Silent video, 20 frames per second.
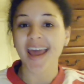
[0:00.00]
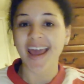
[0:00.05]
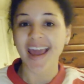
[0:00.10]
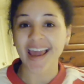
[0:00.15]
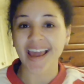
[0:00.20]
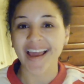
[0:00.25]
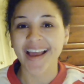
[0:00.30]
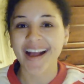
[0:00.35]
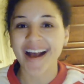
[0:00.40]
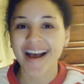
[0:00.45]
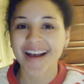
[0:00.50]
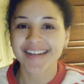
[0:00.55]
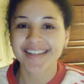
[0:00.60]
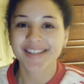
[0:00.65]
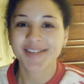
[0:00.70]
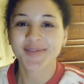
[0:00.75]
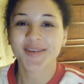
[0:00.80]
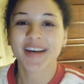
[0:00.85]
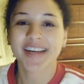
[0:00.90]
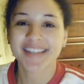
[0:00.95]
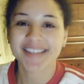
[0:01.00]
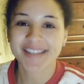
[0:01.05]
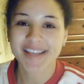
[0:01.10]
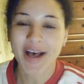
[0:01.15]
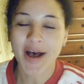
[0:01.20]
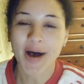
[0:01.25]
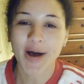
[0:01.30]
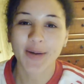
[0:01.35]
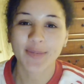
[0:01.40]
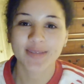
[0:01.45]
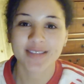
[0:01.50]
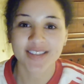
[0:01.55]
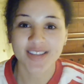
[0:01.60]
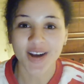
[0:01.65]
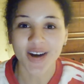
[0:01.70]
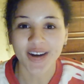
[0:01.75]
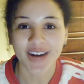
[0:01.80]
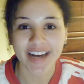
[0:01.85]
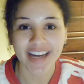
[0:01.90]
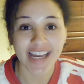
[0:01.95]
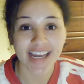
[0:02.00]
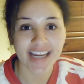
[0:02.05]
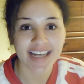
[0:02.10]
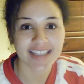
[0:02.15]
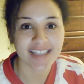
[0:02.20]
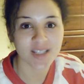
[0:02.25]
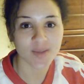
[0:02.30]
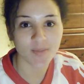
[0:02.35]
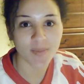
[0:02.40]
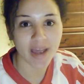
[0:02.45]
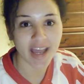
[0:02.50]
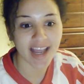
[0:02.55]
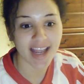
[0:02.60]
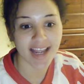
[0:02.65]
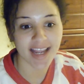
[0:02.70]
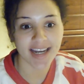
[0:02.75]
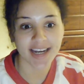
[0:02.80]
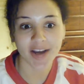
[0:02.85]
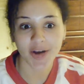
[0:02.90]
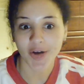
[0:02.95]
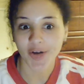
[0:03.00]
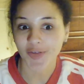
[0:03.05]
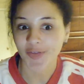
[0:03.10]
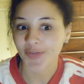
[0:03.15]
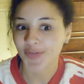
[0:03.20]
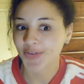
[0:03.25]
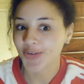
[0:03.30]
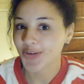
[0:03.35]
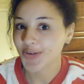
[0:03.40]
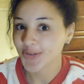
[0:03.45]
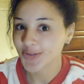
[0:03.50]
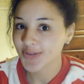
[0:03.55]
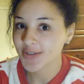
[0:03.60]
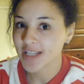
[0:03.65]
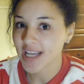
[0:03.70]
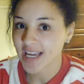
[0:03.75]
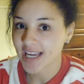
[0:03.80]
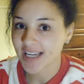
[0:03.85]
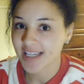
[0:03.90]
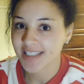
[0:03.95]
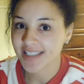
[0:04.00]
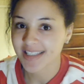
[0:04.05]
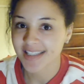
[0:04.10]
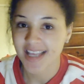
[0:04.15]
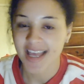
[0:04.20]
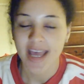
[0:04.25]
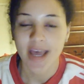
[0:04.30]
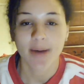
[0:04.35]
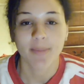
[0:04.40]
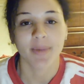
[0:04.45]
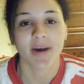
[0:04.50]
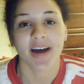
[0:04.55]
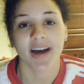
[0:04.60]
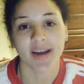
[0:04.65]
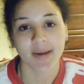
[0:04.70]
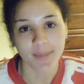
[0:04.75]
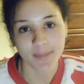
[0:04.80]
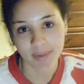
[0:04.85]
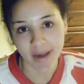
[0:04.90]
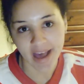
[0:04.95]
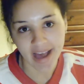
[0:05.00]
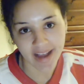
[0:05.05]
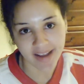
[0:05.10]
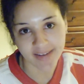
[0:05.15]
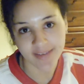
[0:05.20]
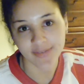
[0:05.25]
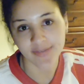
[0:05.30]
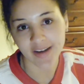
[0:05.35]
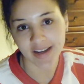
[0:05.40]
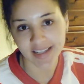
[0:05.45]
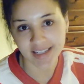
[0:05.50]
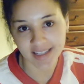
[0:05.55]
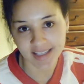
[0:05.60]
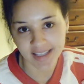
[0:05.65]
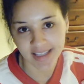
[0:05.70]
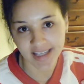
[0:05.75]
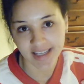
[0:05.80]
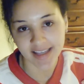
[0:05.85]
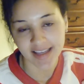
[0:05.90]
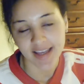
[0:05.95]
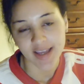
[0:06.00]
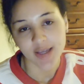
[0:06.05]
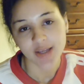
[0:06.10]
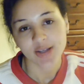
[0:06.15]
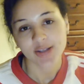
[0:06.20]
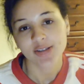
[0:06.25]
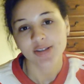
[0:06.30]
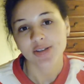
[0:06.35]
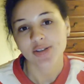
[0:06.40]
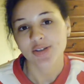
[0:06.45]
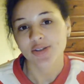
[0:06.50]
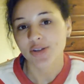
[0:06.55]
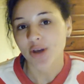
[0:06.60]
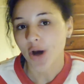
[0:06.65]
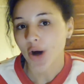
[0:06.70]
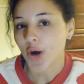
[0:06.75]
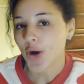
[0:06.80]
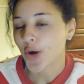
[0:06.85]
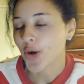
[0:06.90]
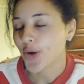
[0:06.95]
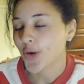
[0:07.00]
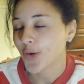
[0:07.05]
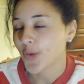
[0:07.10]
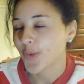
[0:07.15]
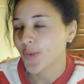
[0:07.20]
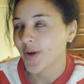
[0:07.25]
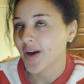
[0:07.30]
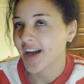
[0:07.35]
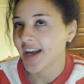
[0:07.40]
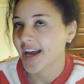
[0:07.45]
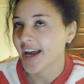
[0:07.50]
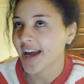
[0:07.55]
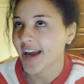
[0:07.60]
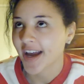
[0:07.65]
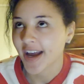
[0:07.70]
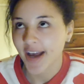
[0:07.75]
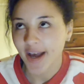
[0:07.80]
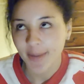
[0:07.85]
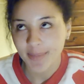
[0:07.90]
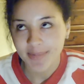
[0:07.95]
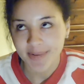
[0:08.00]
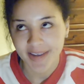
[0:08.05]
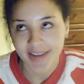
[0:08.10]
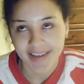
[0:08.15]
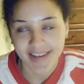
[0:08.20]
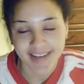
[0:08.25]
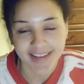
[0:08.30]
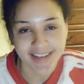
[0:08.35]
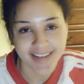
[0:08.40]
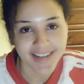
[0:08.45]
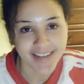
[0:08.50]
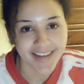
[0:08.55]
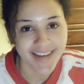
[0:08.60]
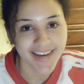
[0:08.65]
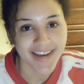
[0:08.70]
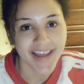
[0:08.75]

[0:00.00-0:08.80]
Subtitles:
Hey guys, what is up? Sorry, it's been a few days, but I'm back finally. So what happened